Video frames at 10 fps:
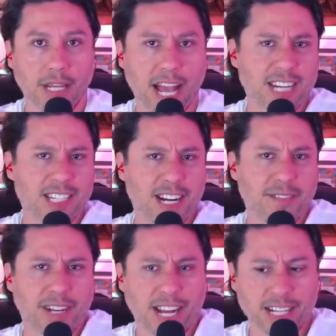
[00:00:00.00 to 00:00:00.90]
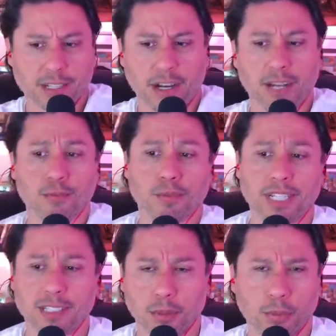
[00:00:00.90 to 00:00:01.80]
And it's not even like it's an
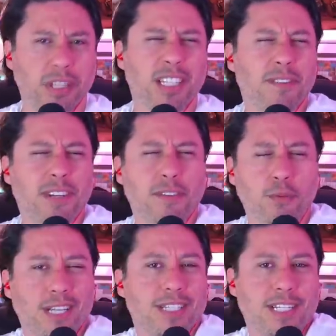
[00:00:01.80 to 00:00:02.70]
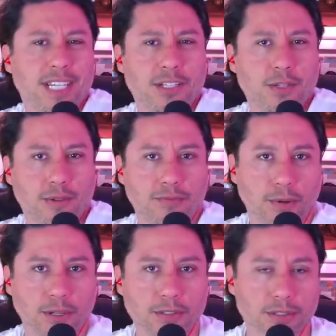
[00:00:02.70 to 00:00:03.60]
unreasonable will. And even if it was, it's his to
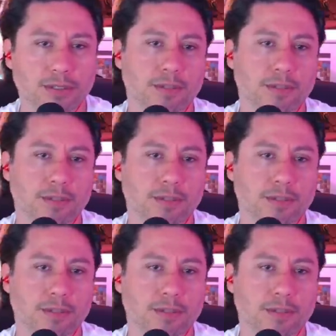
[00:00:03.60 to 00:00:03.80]
enforce.